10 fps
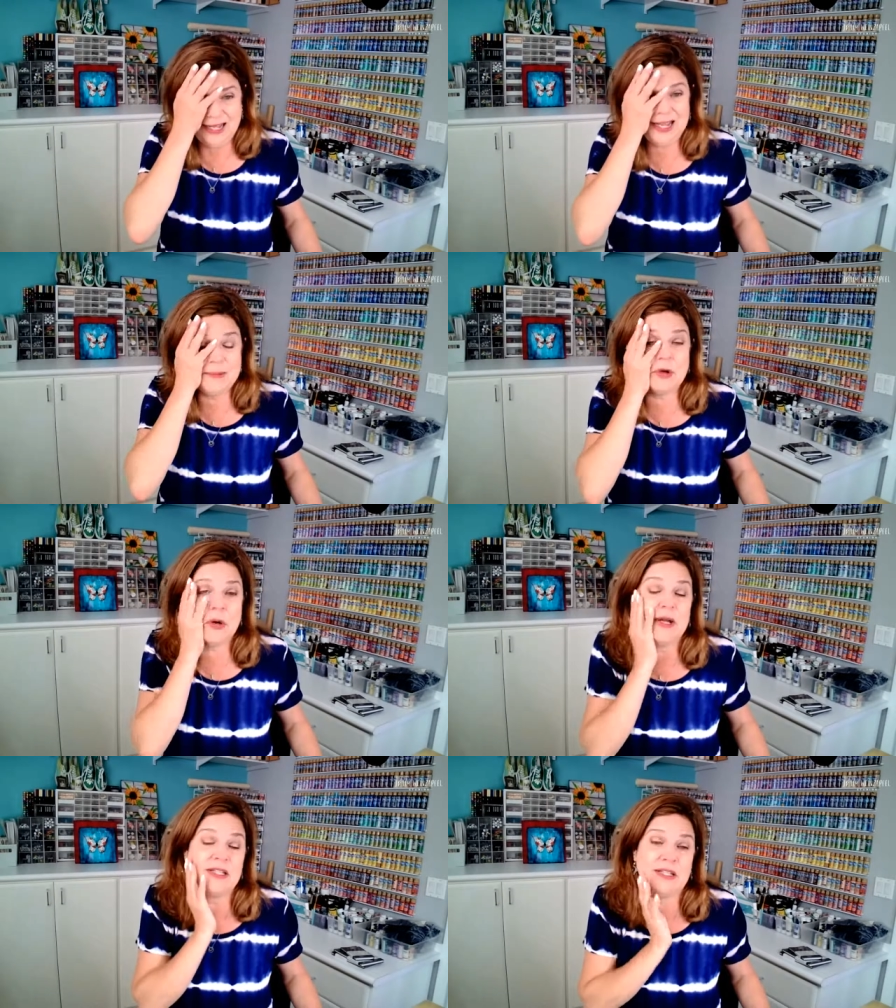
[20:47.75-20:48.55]
I am
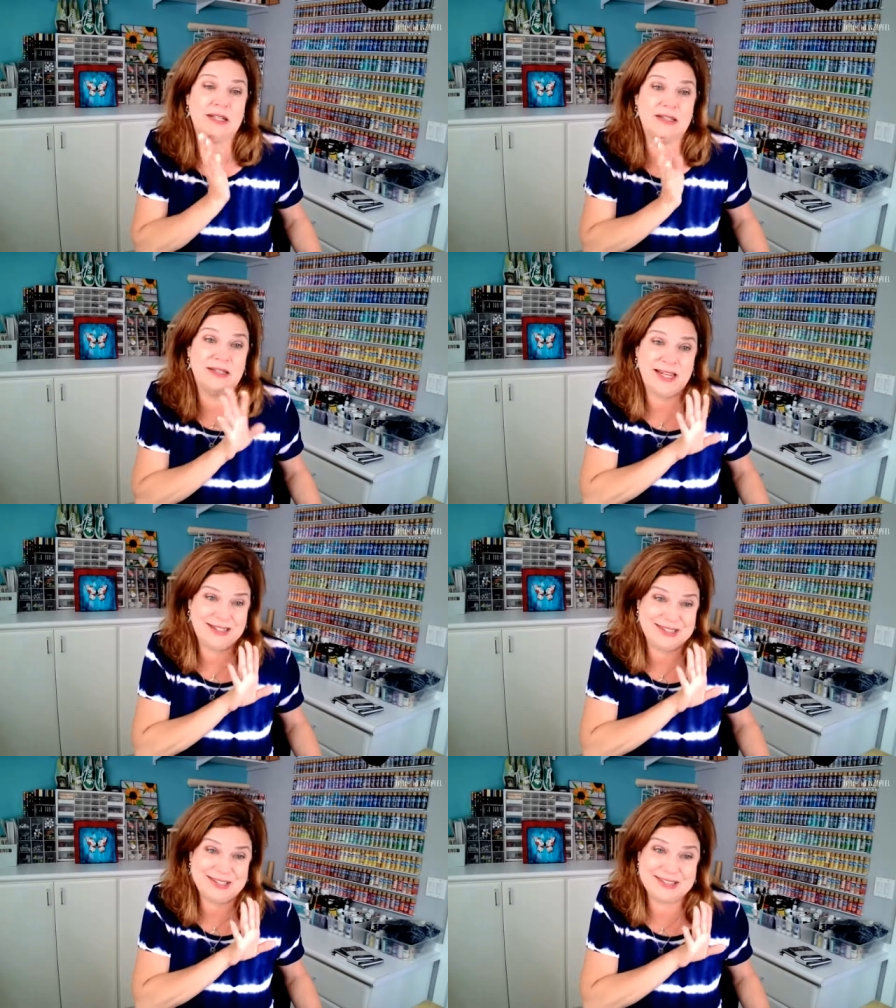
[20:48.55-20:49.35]
going to
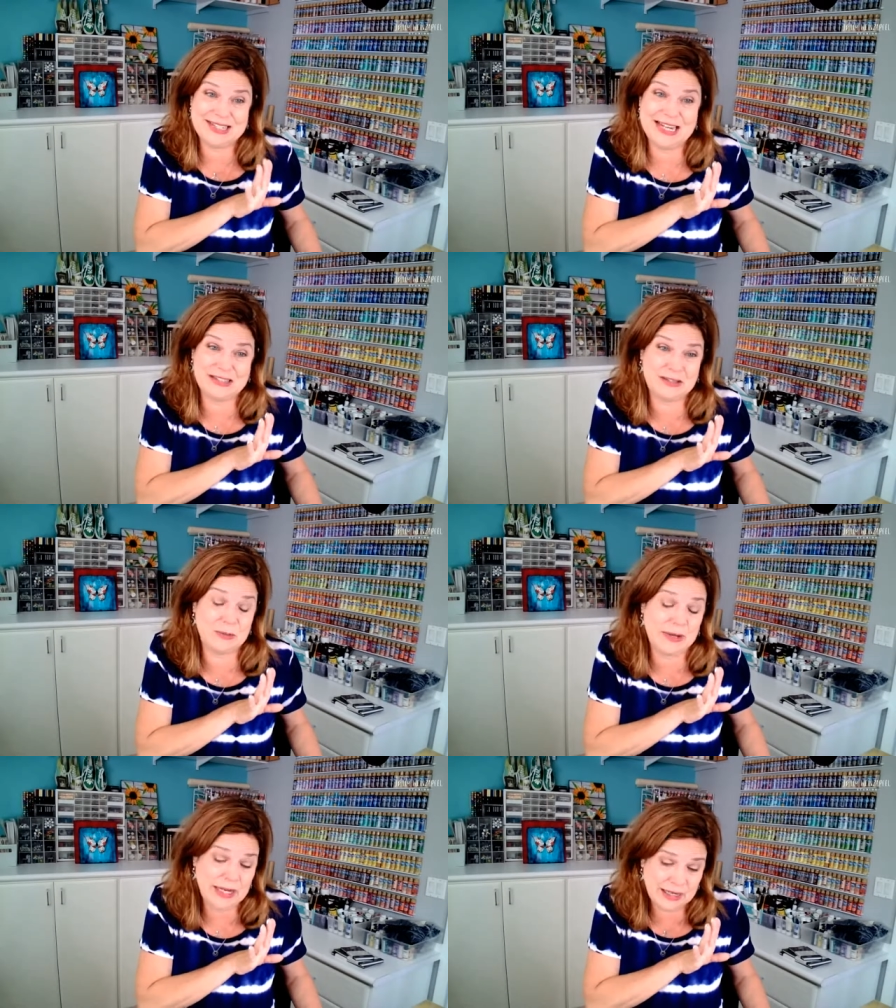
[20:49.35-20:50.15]
Texas next
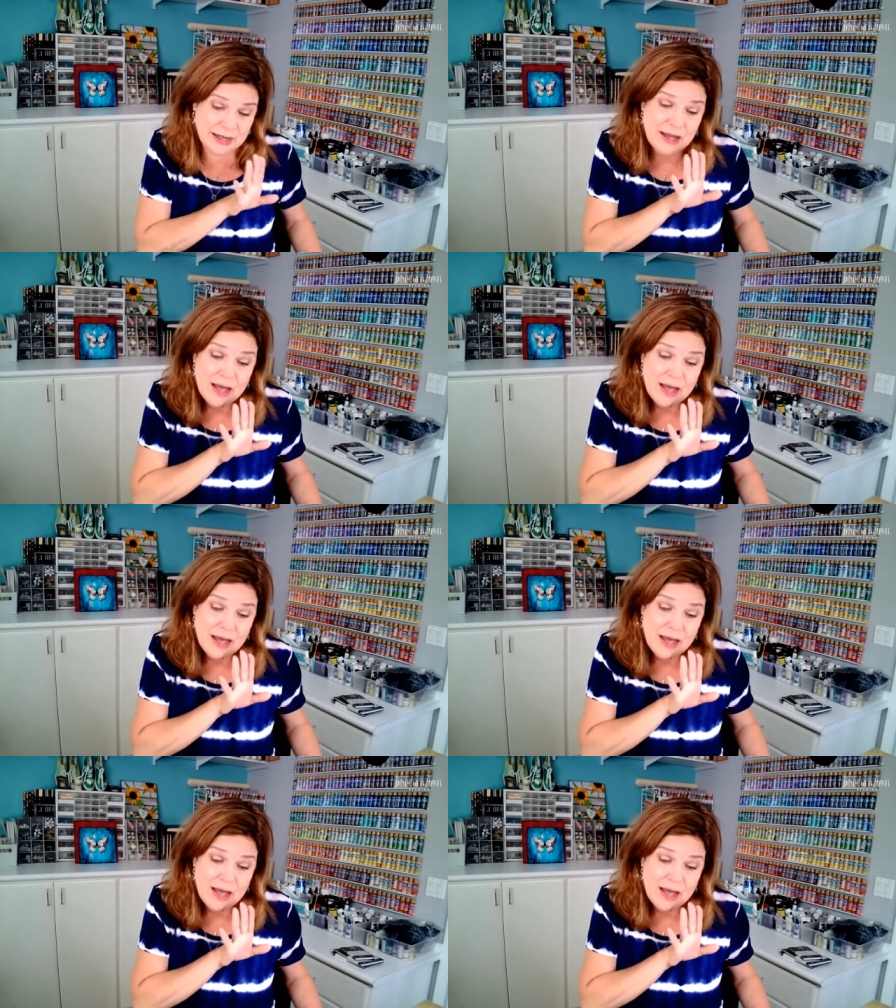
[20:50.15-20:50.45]
week.